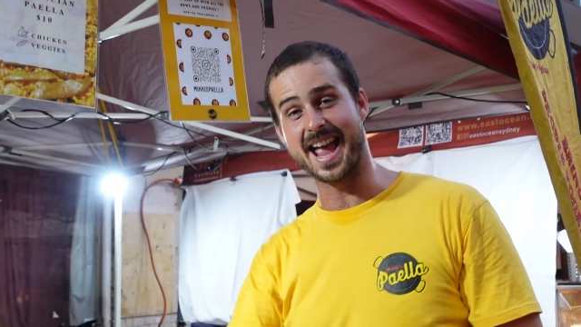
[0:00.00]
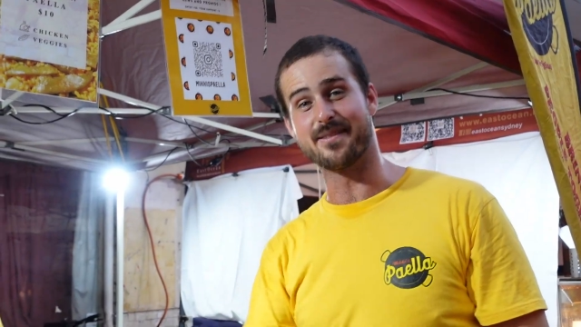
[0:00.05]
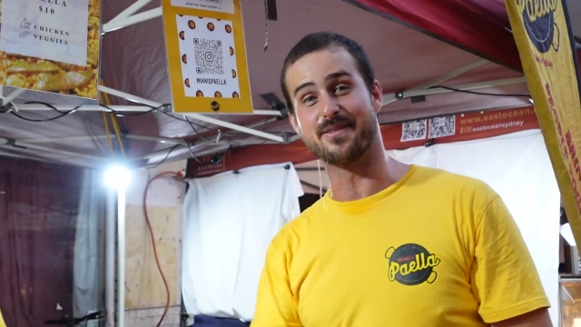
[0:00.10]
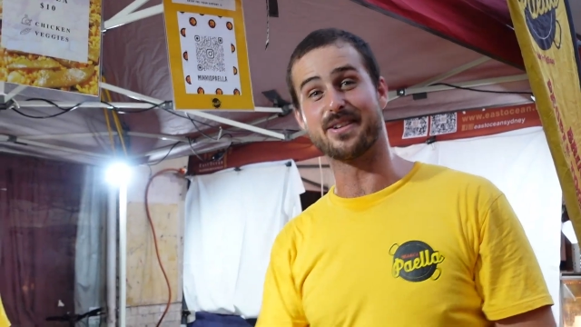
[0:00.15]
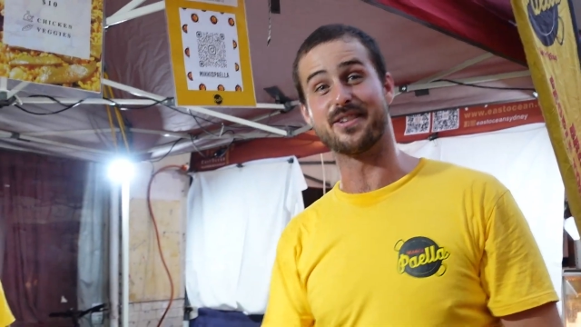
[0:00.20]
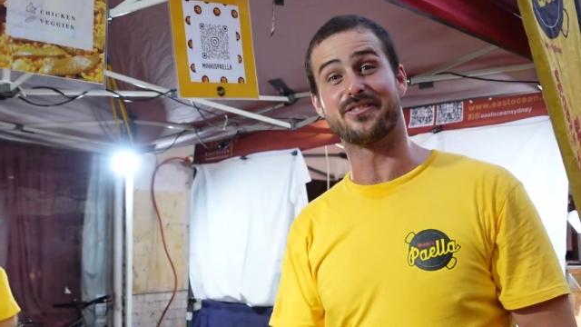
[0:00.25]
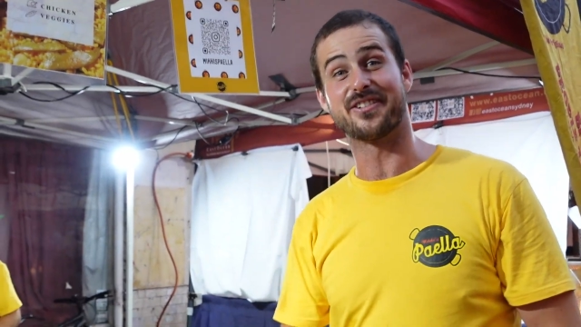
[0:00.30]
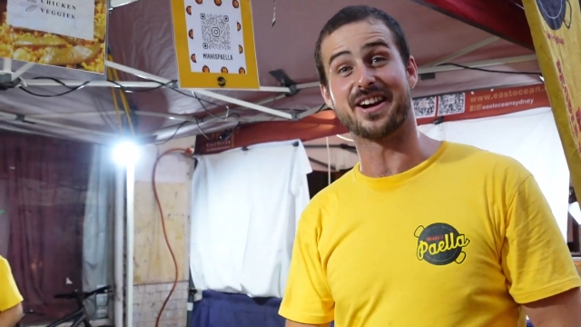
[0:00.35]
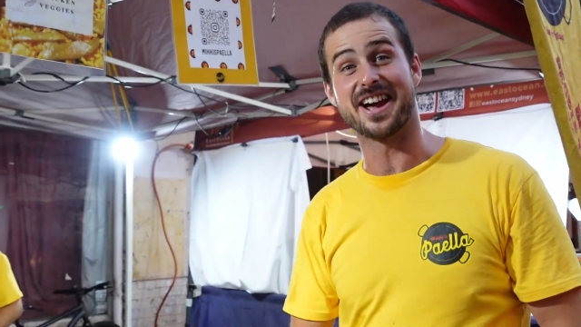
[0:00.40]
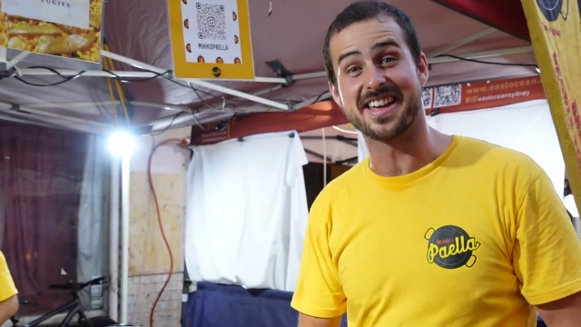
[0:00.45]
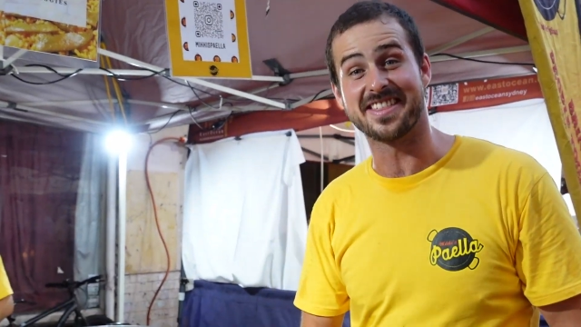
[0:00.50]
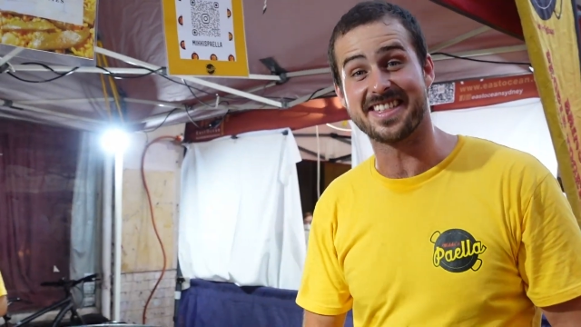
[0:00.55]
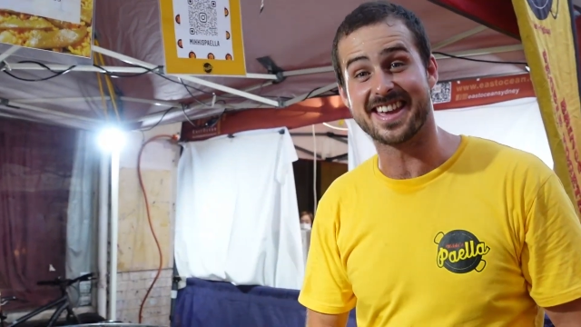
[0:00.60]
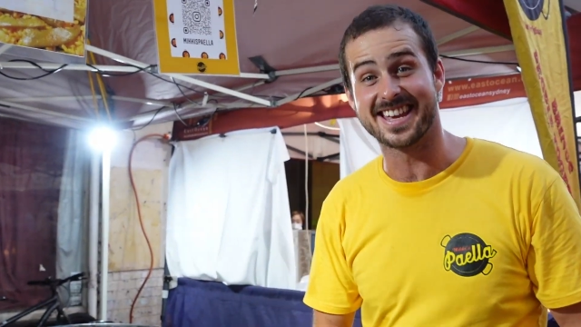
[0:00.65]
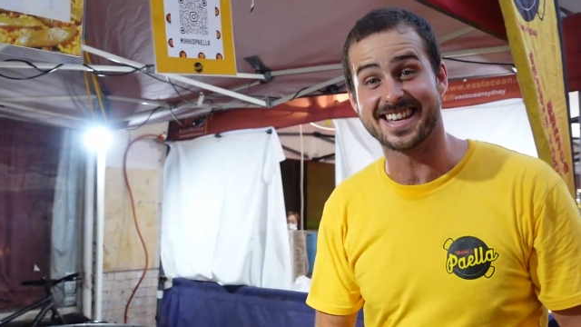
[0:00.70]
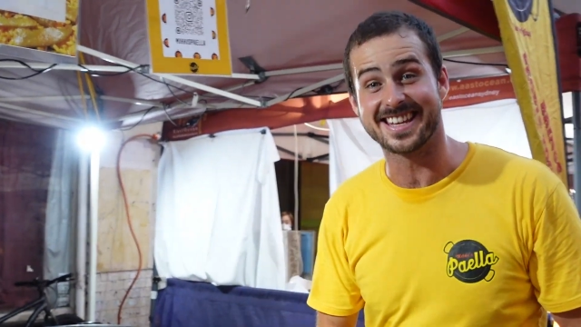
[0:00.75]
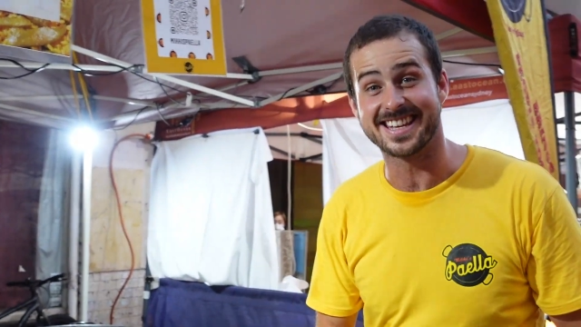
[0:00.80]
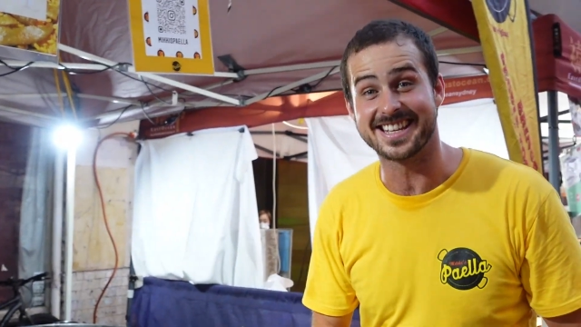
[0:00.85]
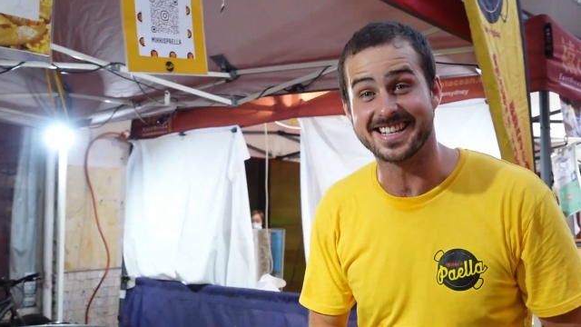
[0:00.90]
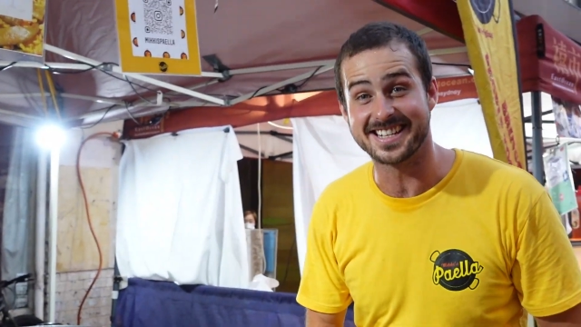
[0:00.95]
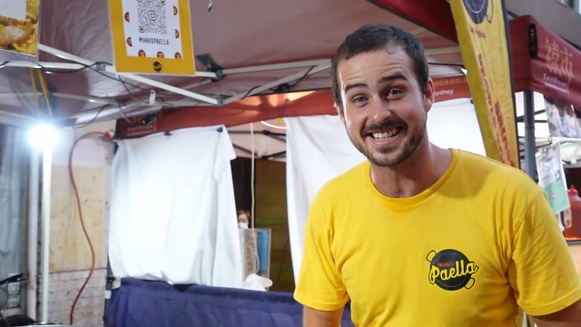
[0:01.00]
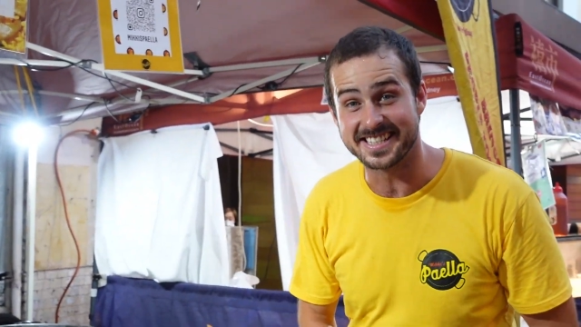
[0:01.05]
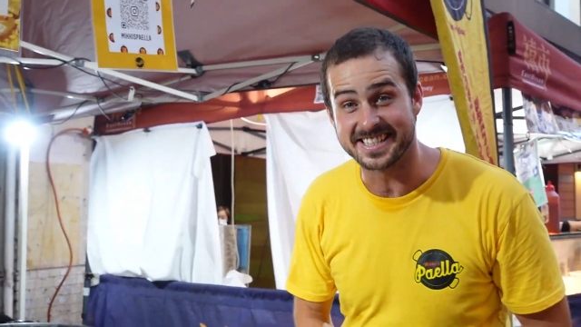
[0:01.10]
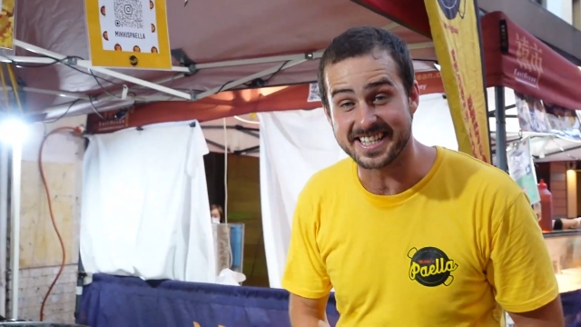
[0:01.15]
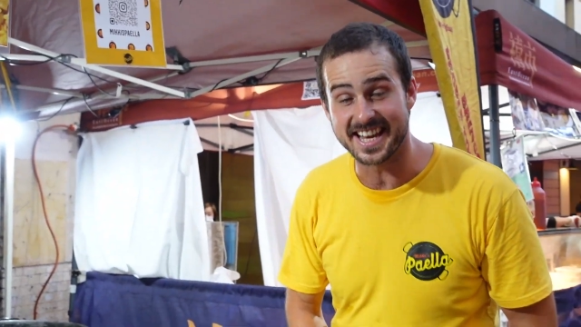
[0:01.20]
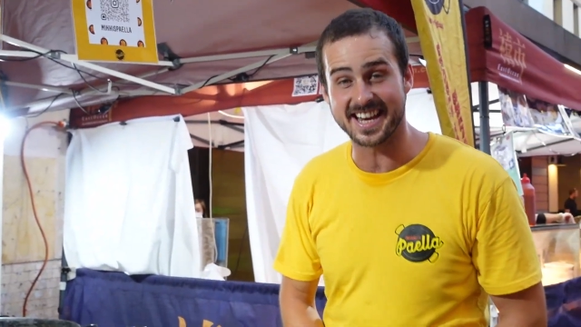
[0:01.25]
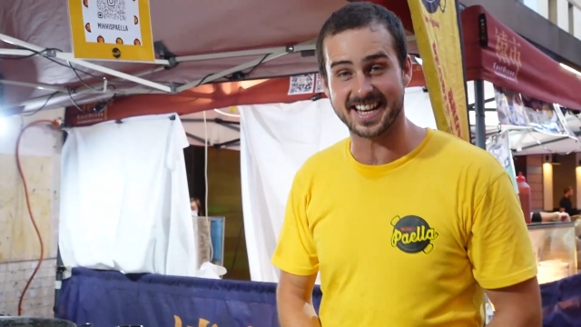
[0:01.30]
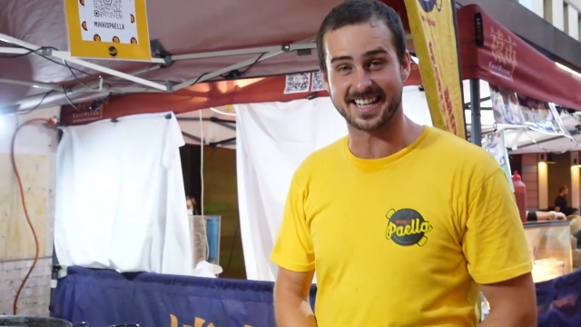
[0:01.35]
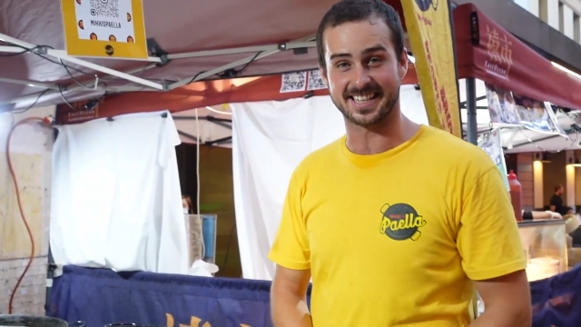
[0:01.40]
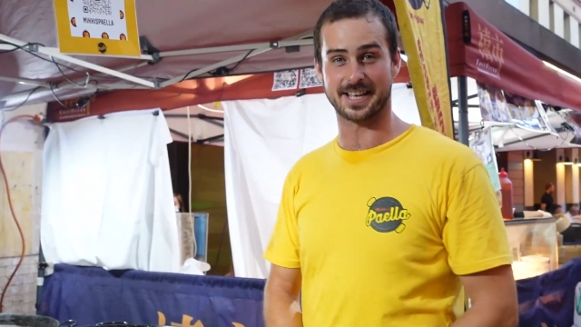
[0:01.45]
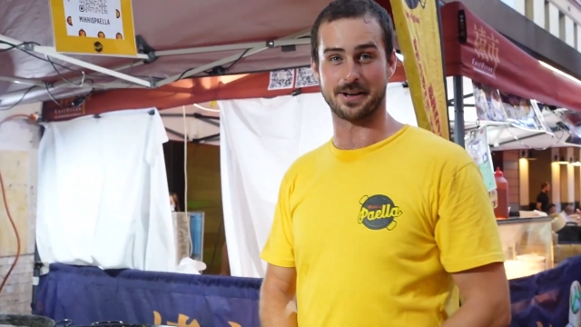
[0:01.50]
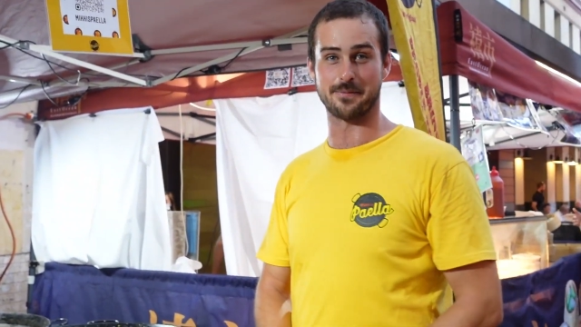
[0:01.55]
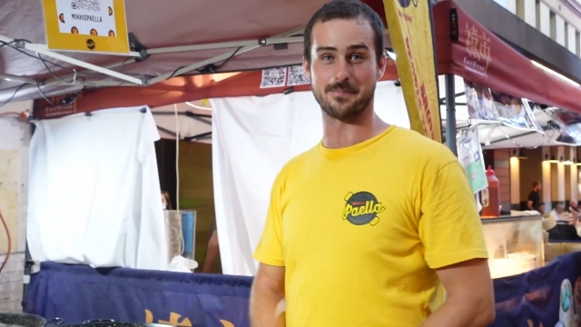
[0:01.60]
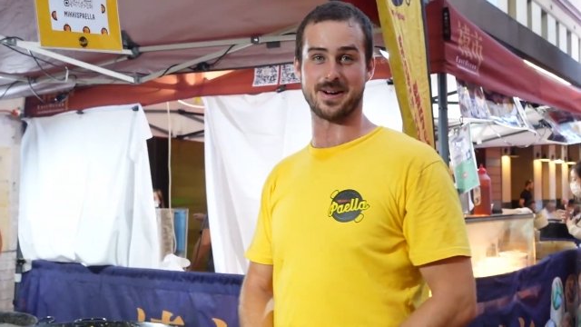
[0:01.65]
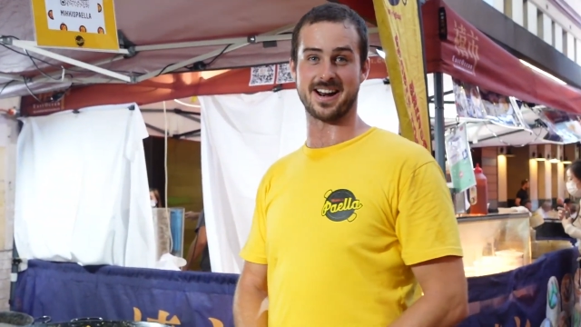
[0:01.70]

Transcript: every Friday in Chinatown